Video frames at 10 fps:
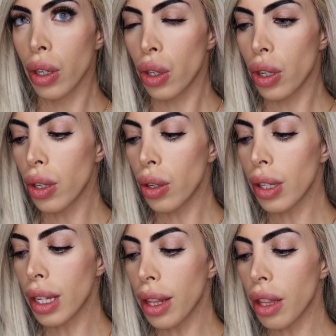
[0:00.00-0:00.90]
just to
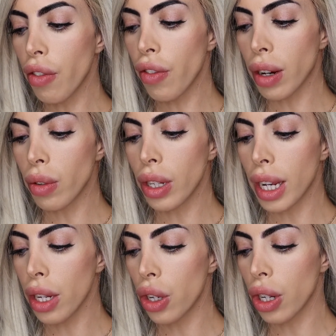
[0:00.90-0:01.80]
set the
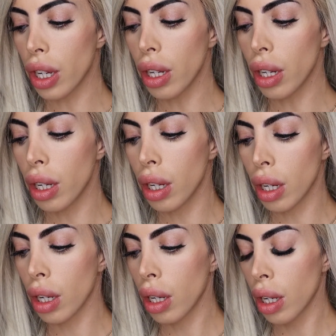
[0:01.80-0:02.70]
foundation,
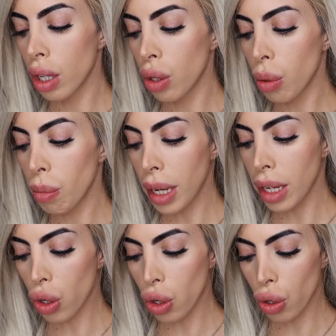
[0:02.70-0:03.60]
to
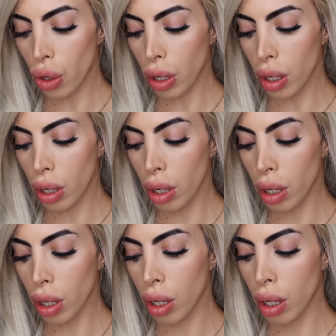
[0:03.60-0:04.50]
make sure
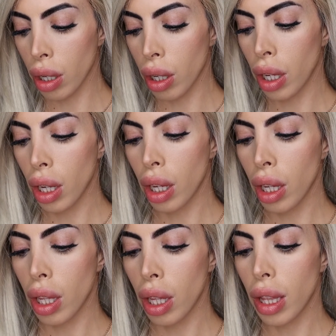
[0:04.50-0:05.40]

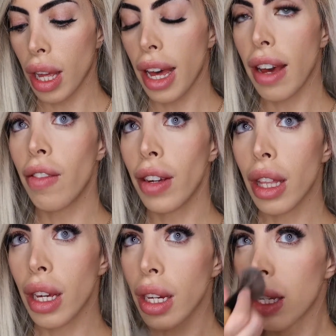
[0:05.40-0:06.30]
that
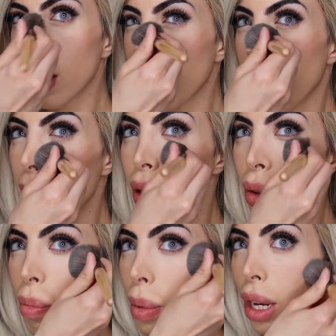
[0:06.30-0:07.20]
everything is
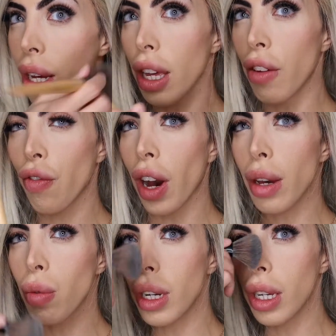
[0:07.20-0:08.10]
set. But if
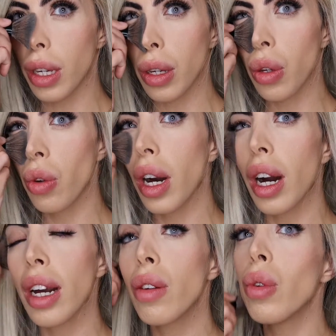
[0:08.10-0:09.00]
I were you,
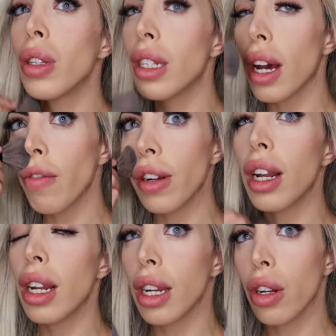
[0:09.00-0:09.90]
I would
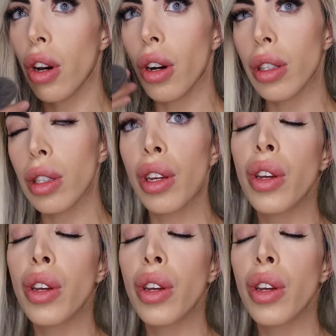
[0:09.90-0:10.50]
definitely not